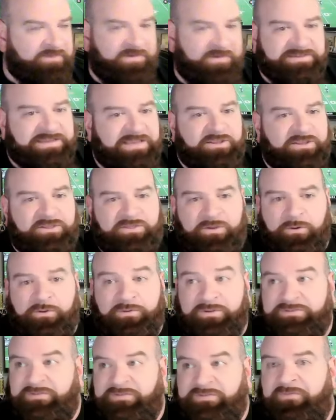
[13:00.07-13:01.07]
I slide to 33,
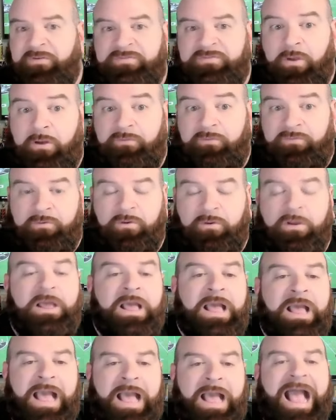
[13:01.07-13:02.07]
it's a 50-yard field goal.
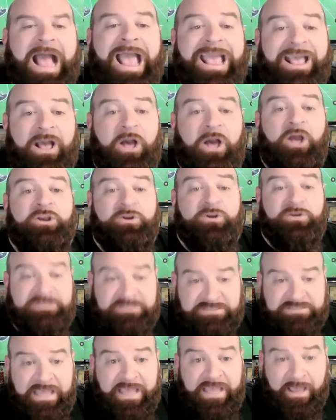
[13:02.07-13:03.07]
I
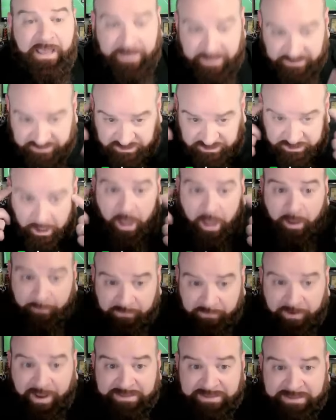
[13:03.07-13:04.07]
understand his thought
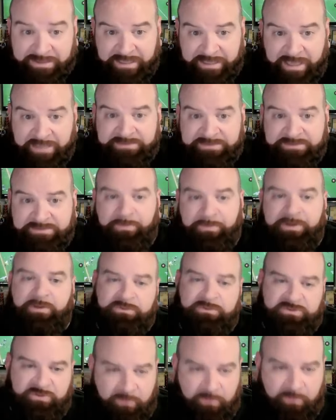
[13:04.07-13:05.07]
process, but it
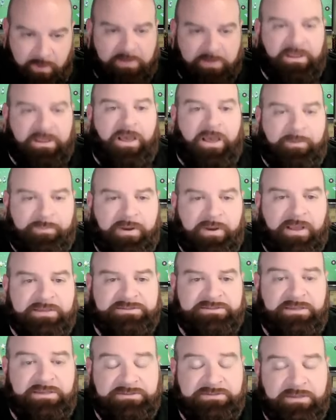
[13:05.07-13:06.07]
was the wrong thought
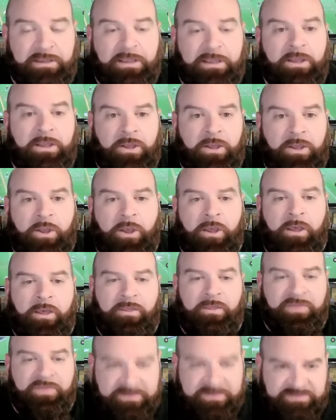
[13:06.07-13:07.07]
process.
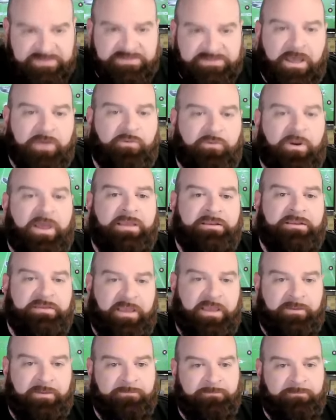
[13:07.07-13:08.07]
This is on Ryan Day,
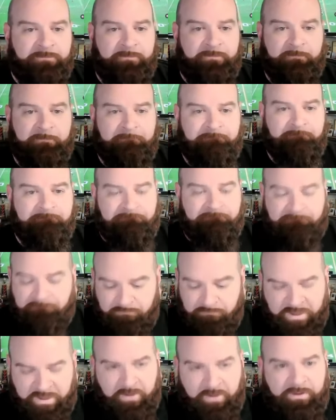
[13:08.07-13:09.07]

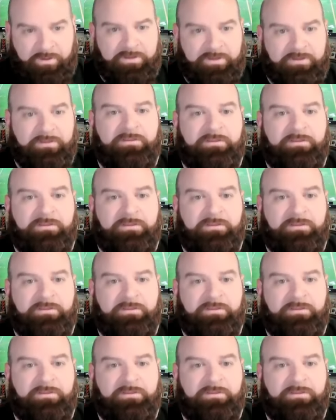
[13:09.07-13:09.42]
period.